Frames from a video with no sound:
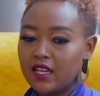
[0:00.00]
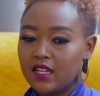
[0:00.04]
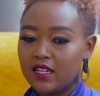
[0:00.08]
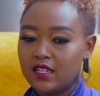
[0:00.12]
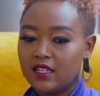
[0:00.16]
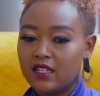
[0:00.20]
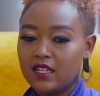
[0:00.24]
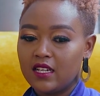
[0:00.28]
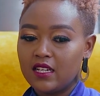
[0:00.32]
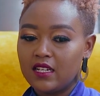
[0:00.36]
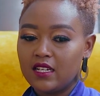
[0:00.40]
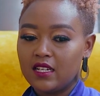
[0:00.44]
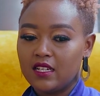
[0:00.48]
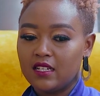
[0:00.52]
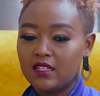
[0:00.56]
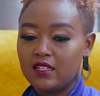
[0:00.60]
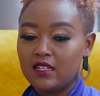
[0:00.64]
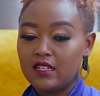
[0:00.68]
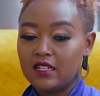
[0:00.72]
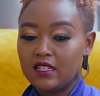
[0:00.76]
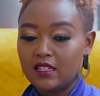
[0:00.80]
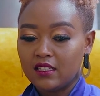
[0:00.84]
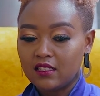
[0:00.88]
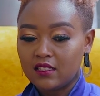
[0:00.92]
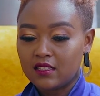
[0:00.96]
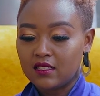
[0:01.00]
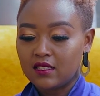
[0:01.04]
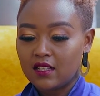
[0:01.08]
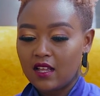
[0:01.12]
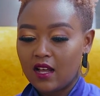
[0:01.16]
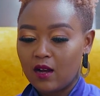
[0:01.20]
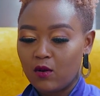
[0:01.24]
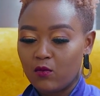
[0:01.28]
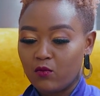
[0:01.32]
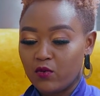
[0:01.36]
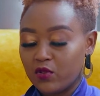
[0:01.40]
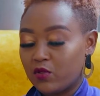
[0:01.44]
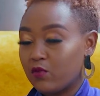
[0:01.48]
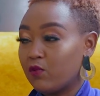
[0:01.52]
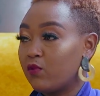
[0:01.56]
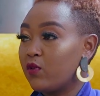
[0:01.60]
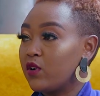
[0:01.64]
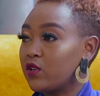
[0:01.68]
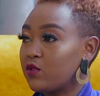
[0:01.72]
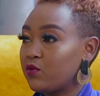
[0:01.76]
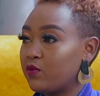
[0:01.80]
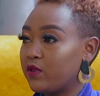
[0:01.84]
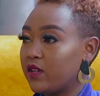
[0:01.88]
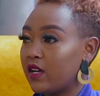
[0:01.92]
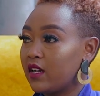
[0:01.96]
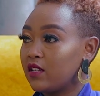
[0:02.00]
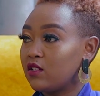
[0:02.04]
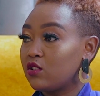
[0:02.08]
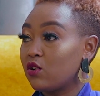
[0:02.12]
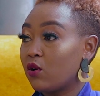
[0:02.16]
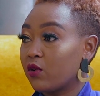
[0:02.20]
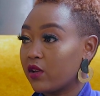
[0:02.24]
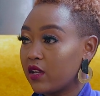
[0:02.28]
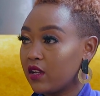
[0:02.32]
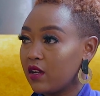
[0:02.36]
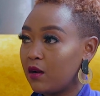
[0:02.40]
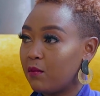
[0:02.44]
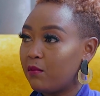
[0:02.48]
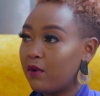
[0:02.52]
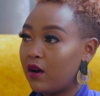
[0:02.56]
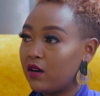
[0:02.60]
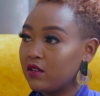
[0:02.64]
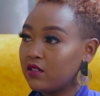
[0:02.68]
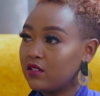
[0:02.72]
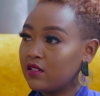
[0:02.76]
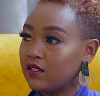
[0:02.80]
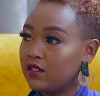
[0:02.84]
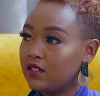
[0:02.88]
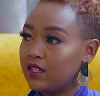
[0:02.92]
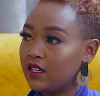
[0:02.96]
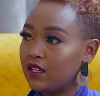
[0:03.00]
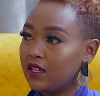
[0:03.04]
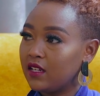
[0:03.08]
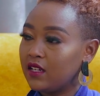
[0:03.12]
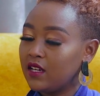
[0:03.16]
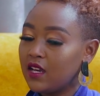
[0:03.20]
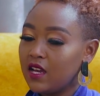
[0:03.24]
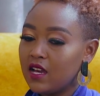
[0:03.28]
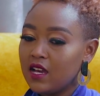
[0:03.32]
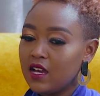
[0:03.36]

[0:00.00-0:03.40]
And it links with what we are talking about today.